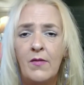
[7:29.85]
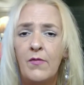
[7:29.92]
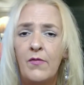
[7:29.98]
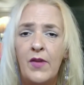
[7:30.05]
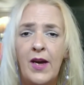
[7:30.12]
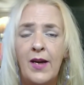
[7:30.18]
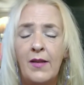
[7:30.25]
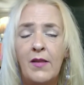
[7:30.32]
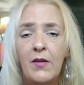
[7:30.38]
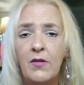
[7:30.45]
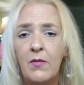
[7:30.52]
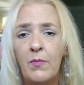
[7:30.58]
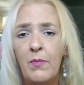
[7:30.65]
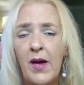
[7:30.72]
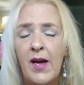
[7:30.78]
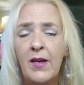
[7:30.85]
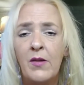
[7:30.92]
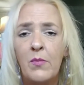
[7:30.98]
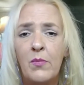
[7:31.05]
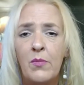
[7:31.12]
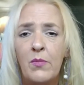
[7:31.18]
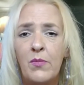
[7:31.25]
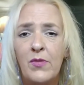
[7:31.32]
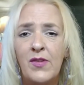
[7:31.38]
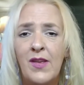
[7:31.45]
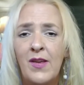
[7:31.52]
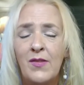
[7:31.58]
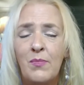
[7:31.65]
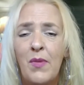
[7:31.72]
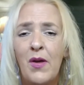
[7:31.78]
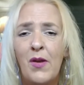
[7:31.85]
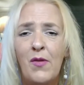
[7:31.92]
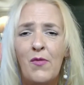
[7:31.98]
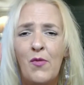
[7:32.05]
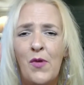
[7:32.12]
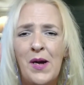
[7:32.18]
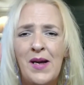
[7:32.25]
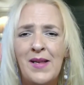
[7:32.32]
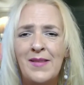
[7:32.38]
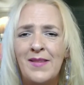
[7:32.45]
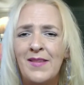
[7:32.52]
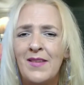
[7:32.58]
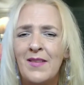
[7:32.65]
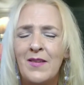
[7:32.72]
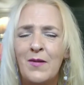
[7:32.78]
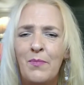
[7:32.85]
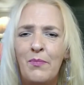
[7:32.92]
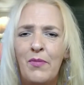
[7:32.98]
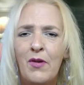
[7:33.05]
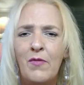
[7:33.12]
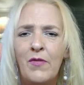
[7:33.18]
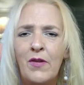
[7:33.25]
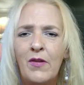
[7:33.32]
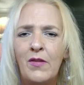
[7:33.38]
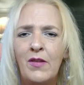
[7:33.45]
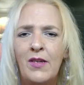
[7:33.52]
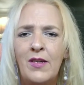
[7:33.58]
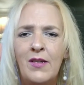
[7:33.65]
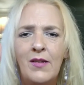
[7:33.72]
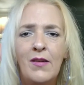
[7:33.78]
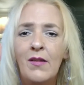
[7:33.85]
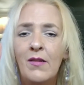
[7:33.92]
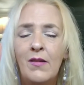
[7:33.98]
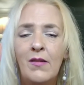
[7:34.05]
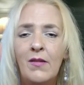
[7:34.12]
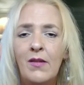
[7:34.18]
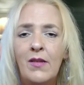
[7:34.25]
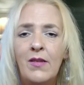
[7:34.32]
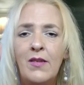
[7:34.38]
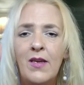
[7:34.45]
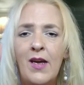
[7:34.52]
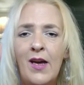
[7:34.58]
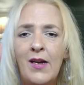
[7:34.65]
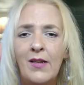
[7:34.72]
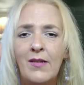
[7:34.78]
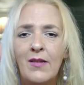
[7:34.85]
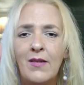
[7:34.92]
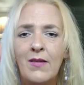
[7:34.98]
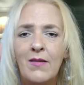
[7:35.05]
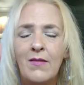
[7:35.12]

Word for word: In fact, there's a magnum sized bottle of wine sitting there perfectly intact.